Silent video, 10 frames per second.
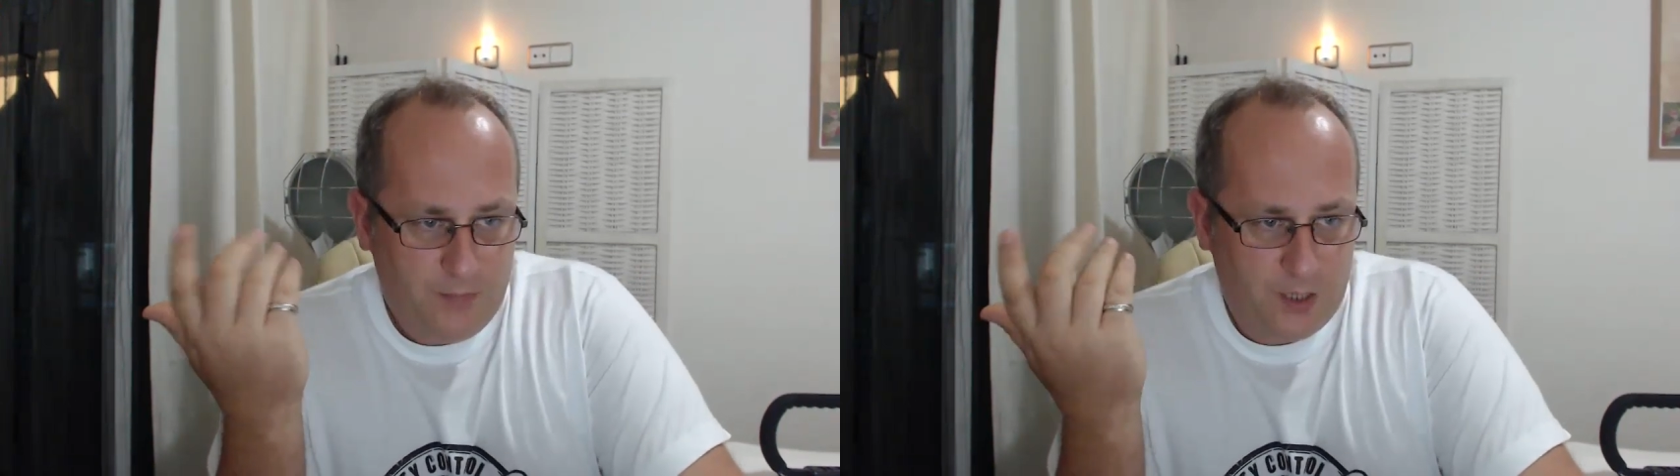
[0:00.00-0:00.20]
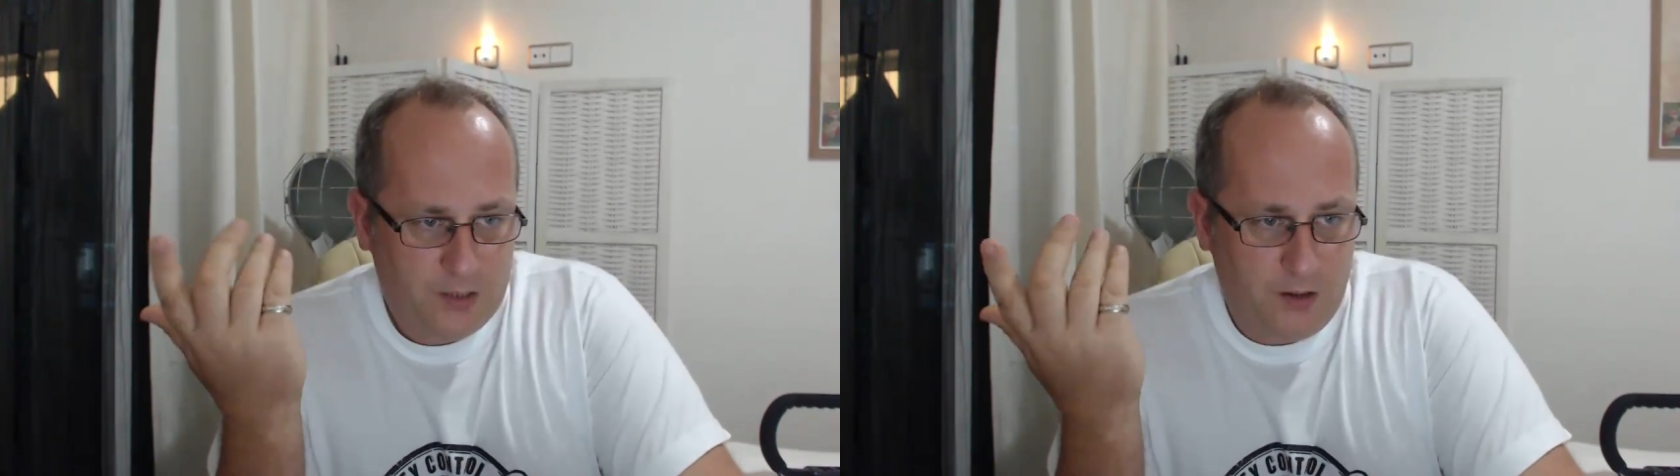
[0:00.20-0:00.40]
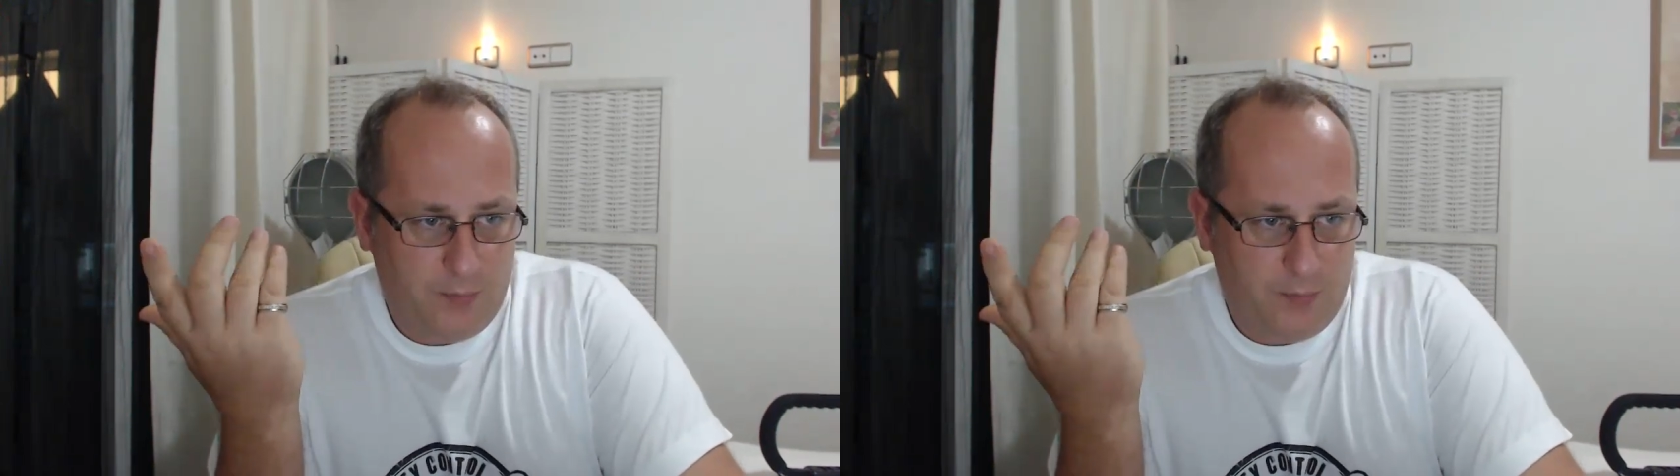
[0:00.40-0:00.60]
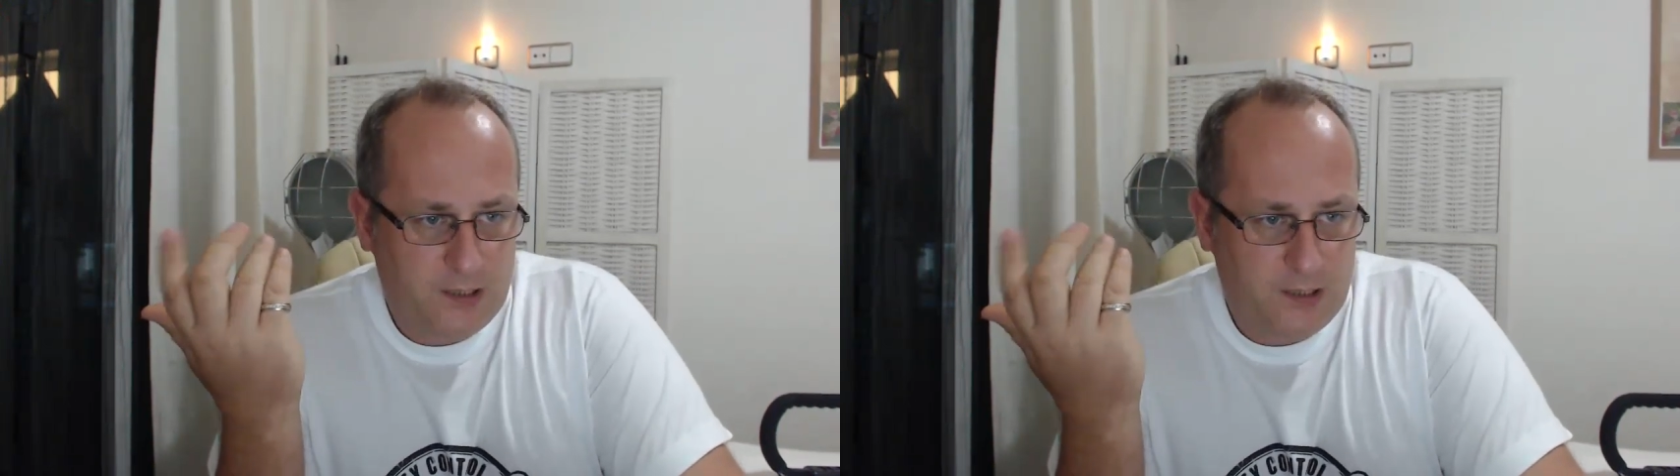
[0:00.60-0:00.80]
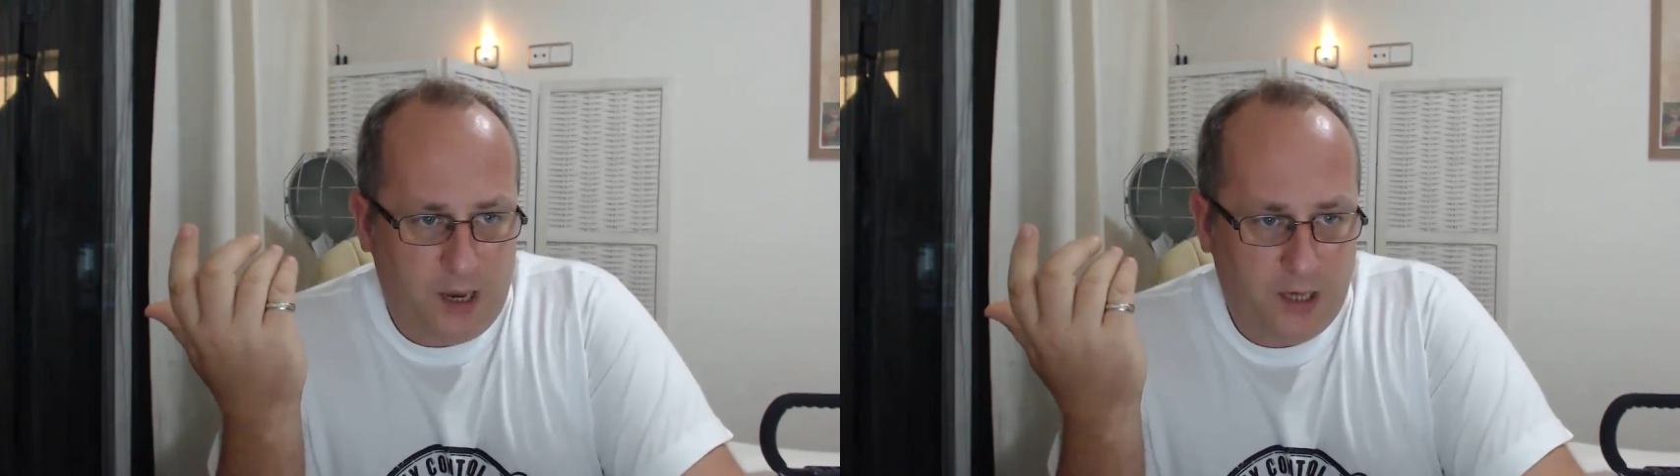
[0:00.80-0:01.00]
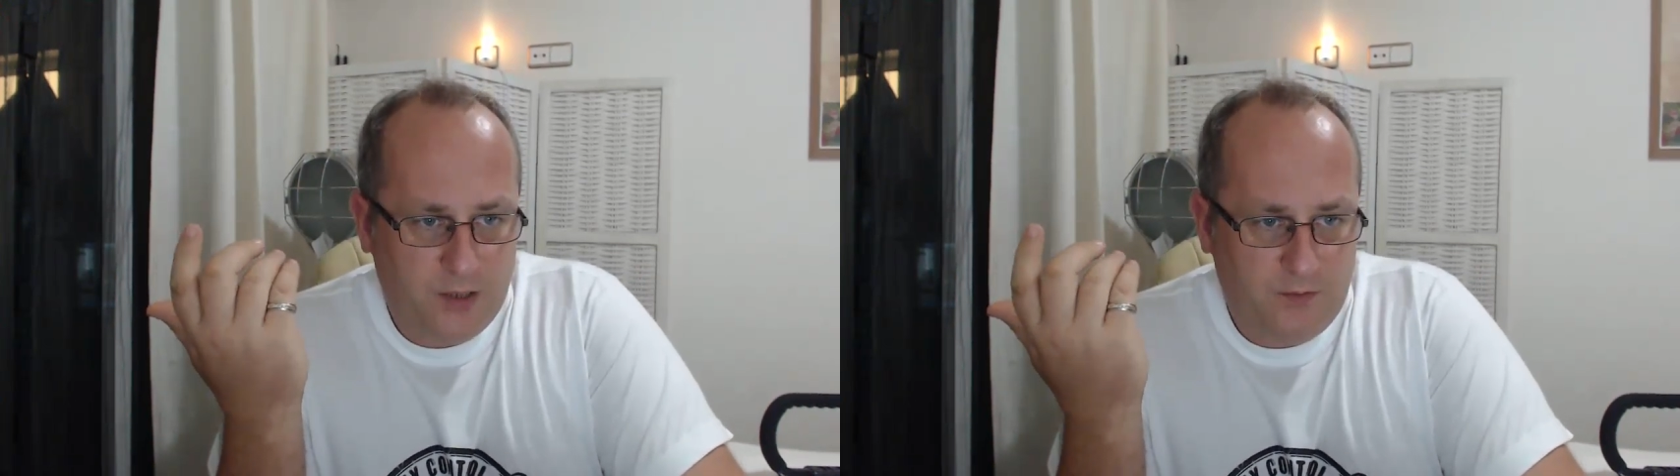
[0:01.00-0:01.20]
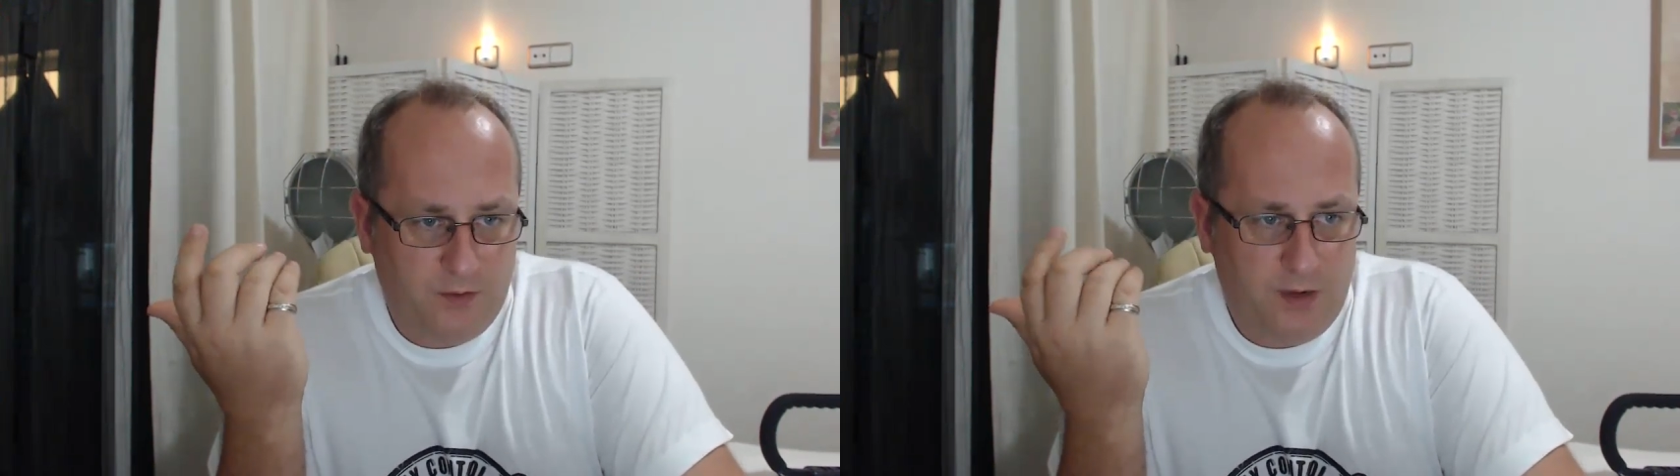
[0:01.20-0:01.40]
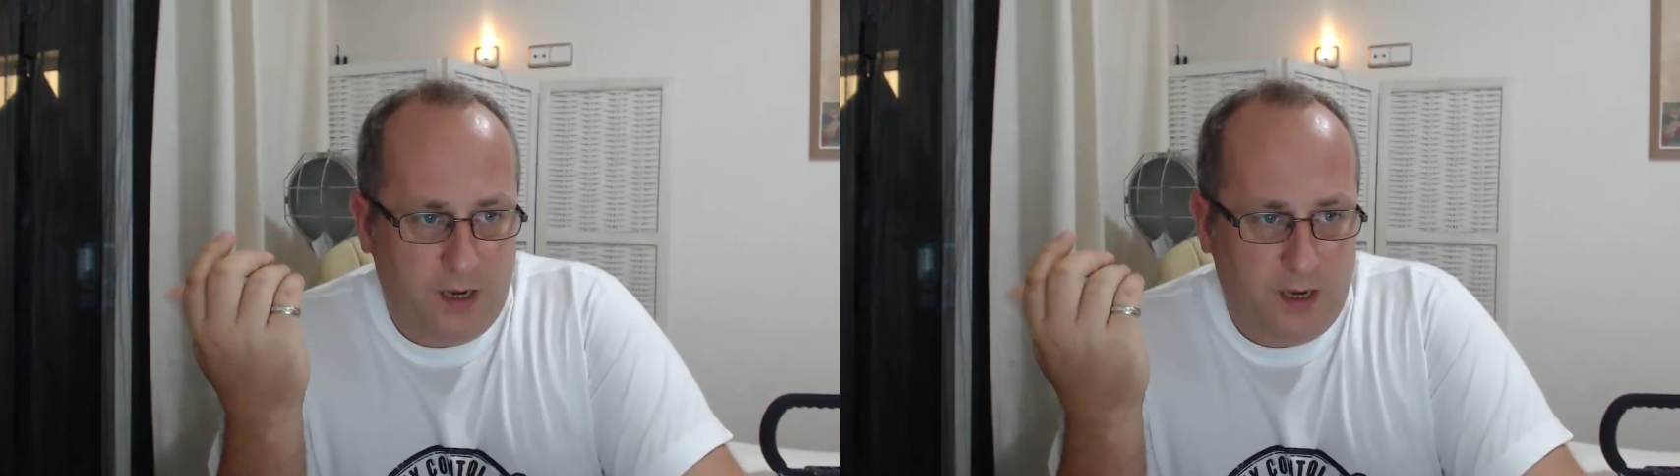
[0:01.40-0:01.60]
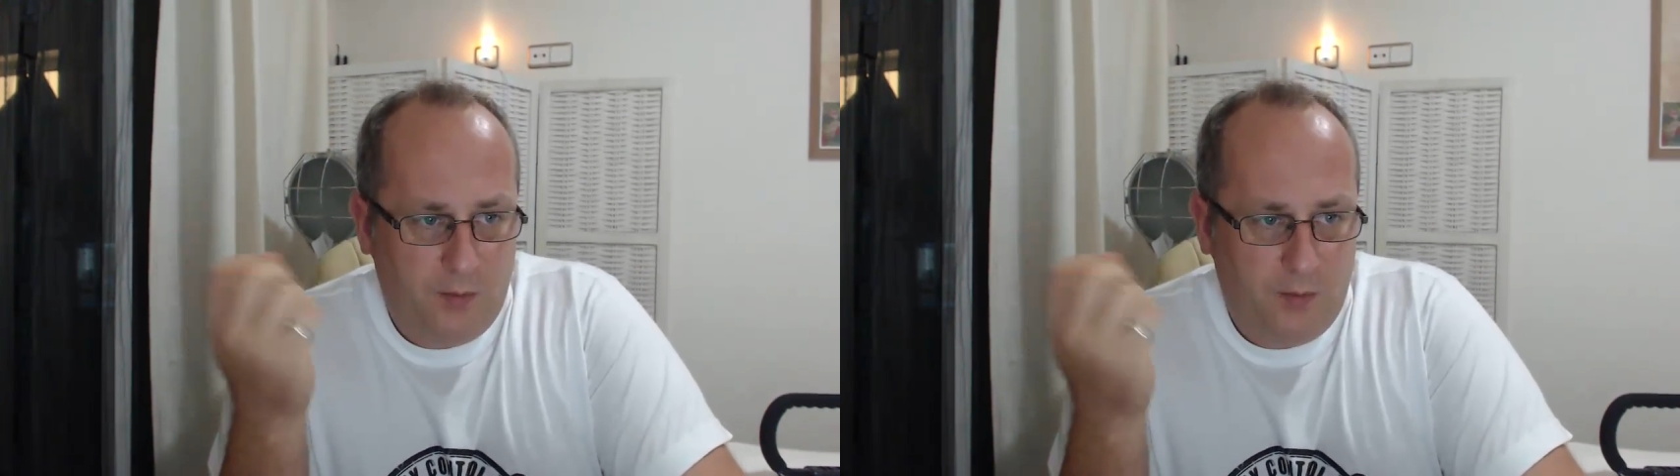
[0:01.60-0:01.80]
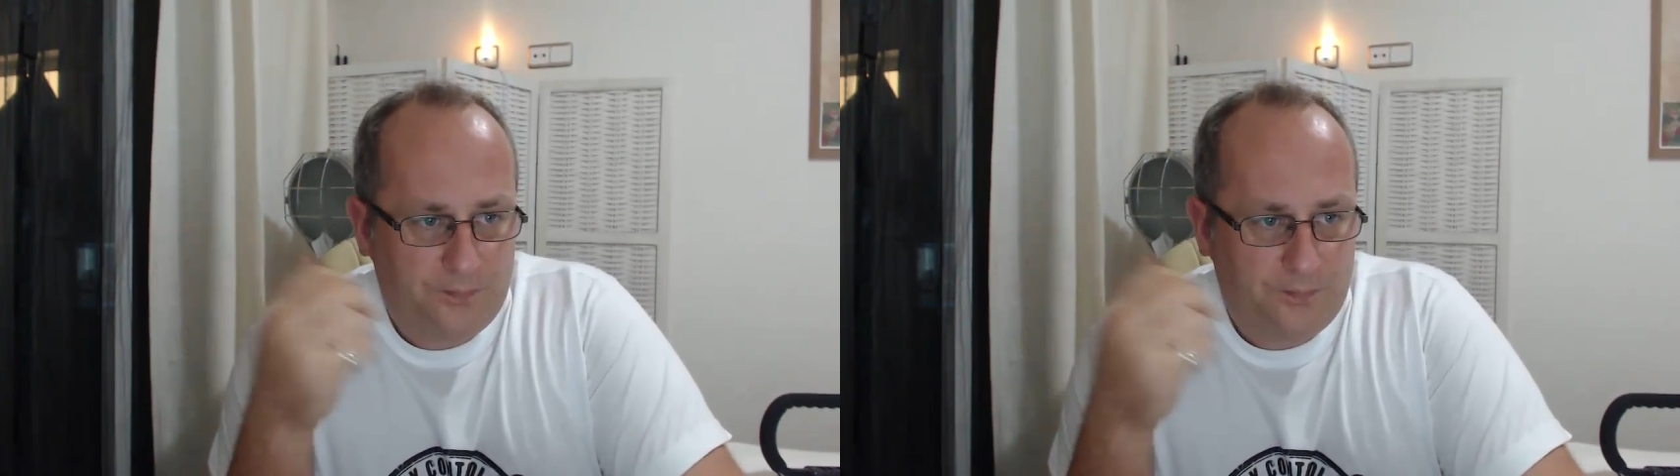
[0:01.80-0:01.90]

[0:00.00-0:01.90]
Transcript: it's not the best location for video